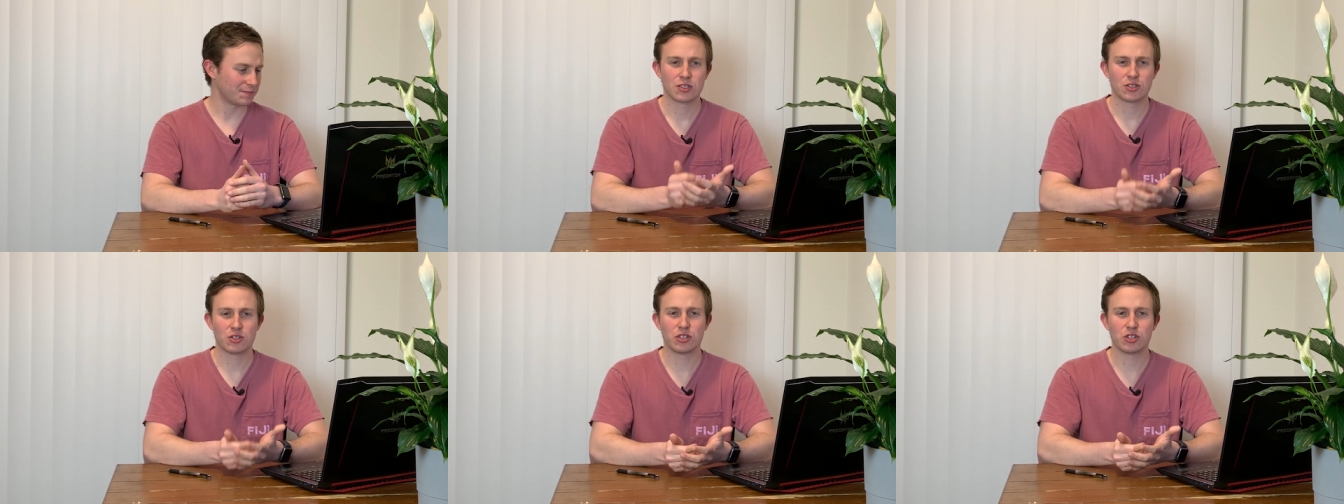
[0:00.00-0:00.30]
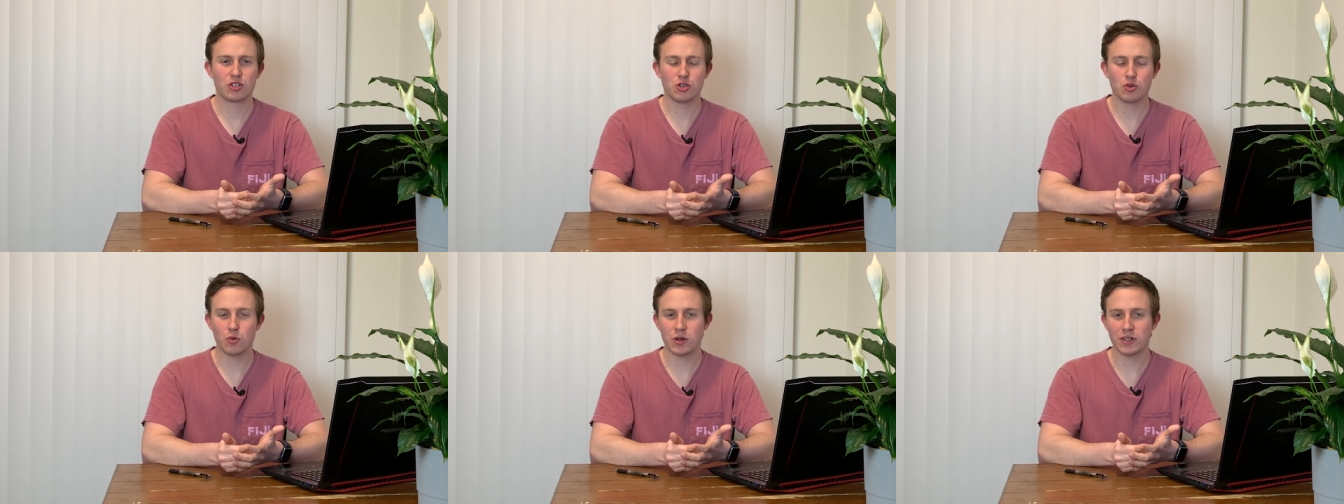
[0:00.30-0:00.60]
So
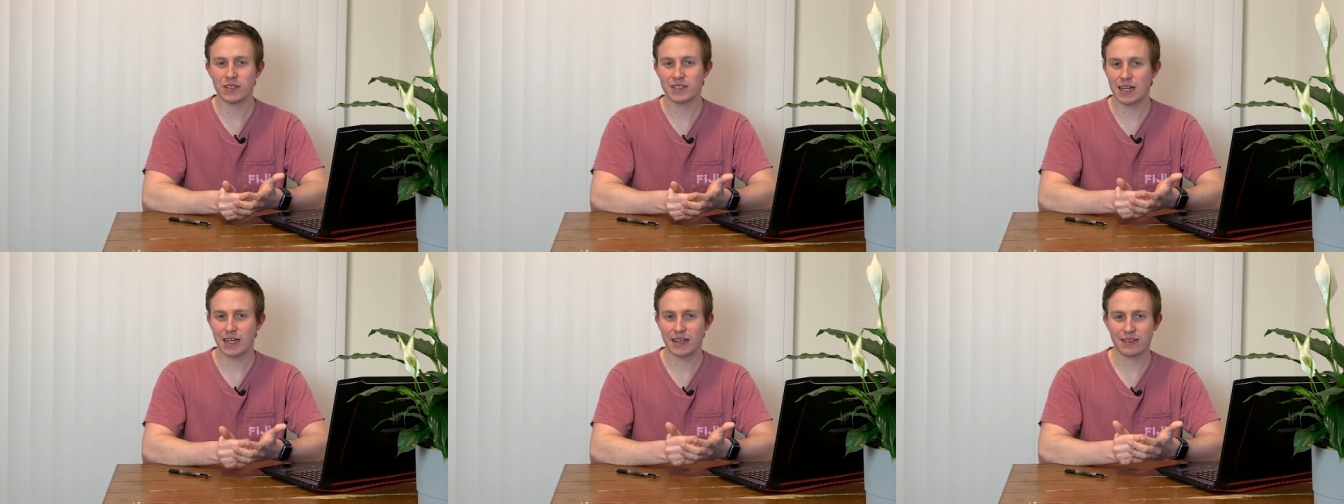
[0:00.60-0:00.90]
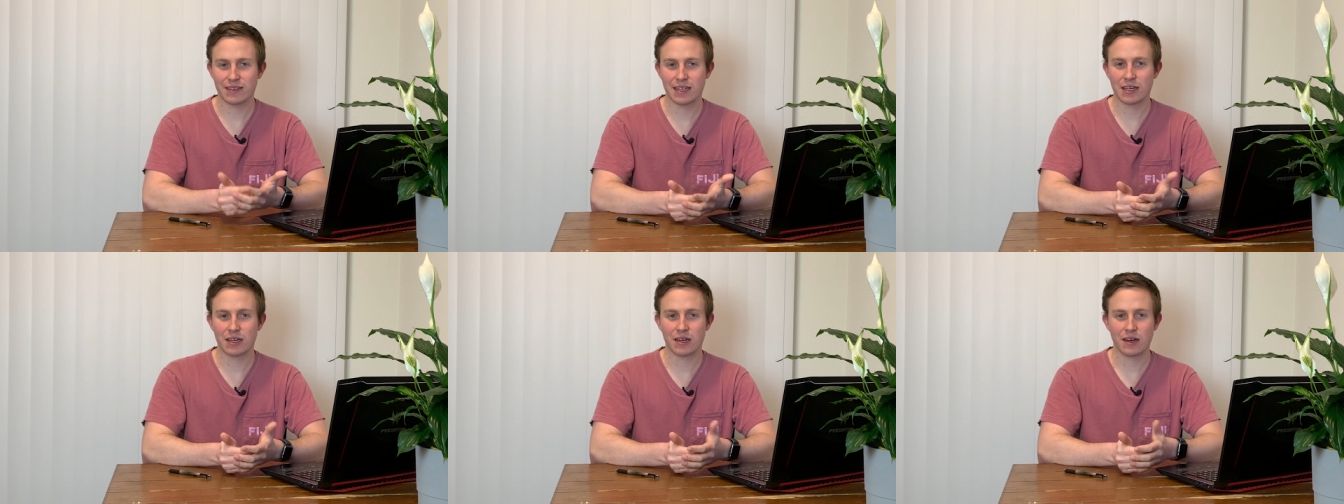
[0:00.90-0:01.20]
the two ones that I
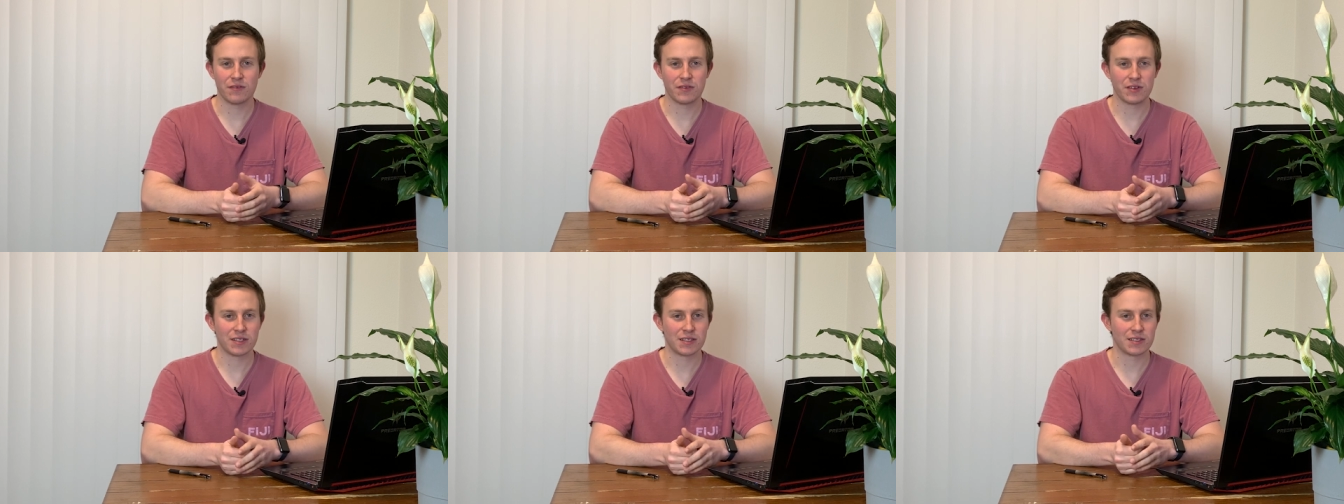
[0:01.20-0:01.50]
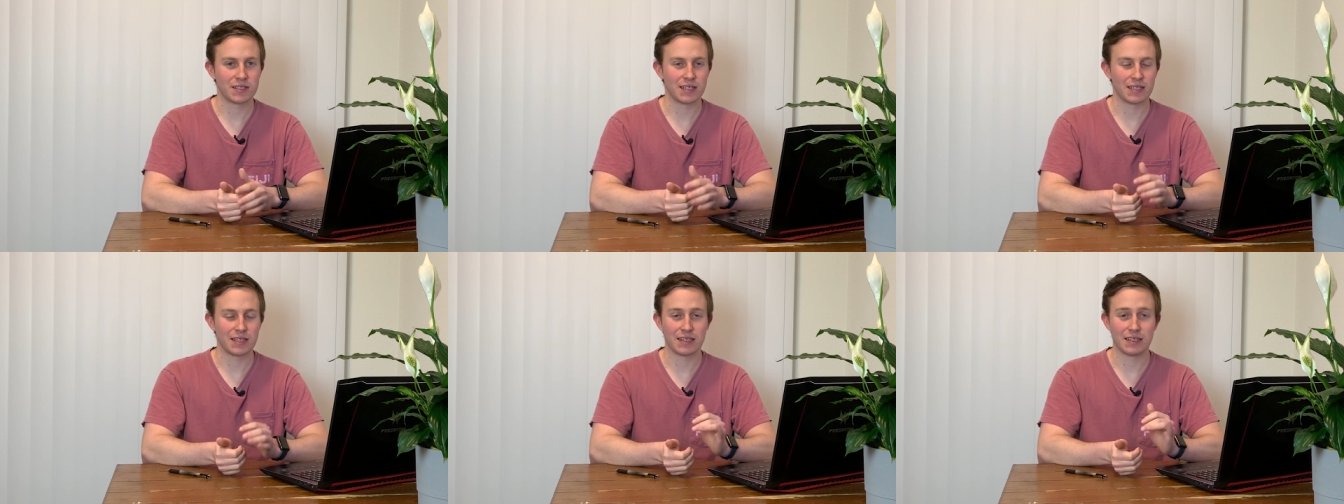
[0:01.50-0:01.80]
think of
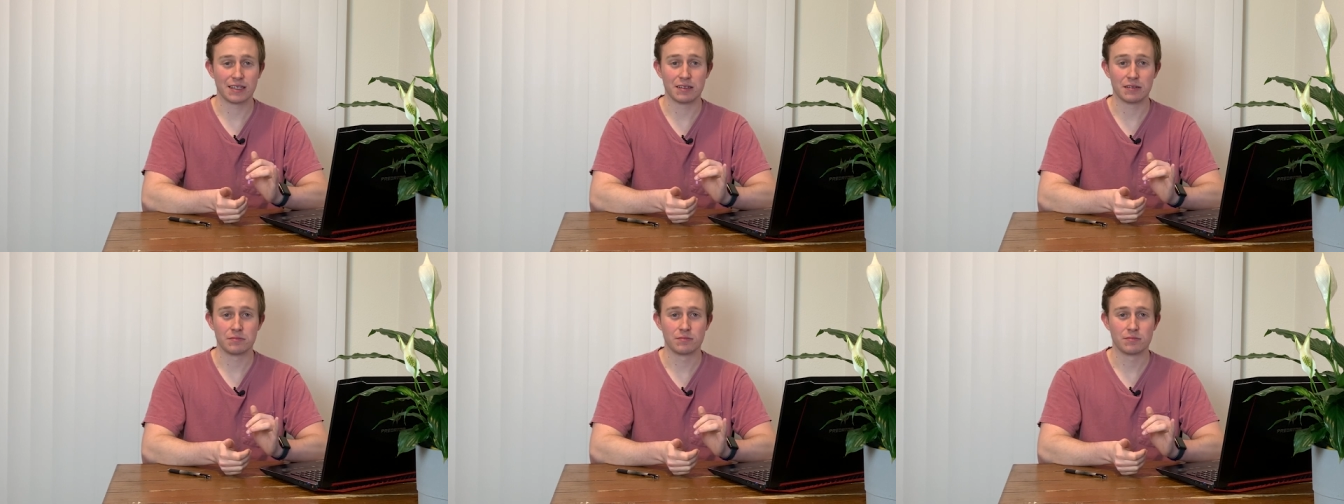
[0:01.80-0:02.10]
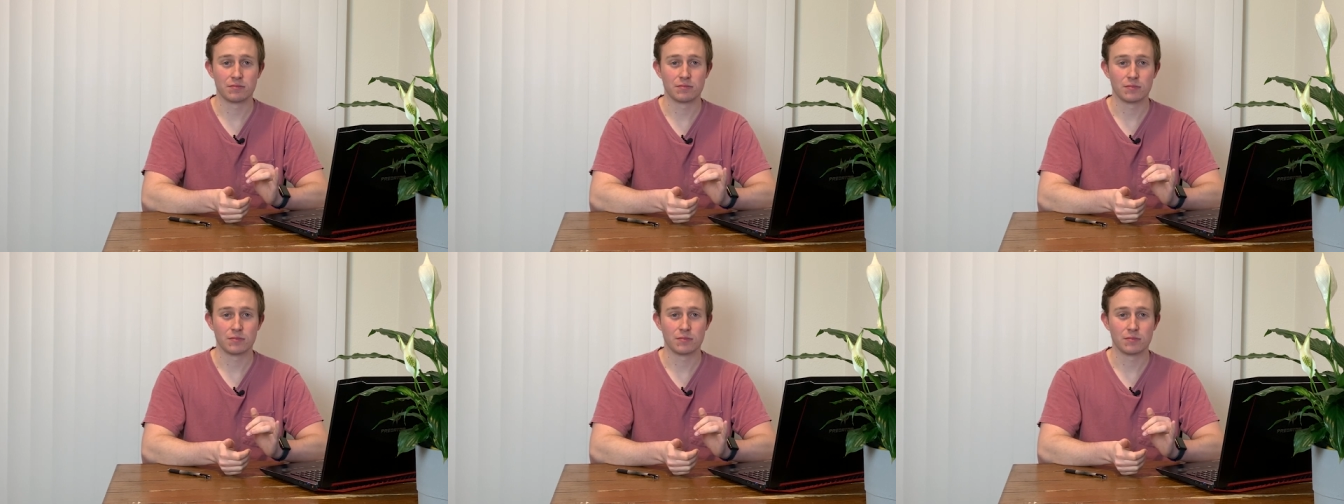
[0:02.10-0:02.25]
is in the,